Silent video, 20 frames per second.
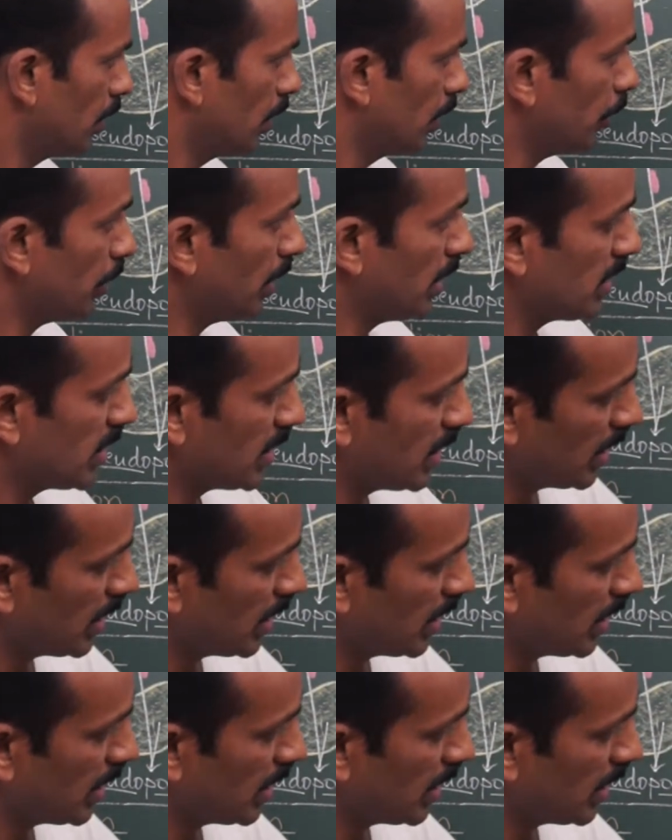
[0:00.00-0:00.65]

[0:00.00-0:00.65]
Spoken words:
You can see